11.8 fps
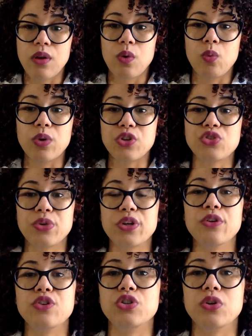What
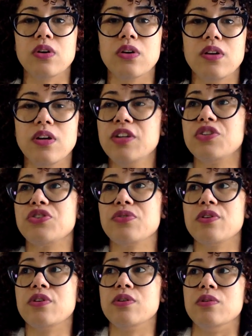triggered your
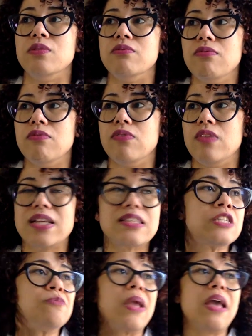untrue?
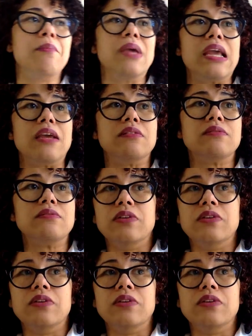That's spammy.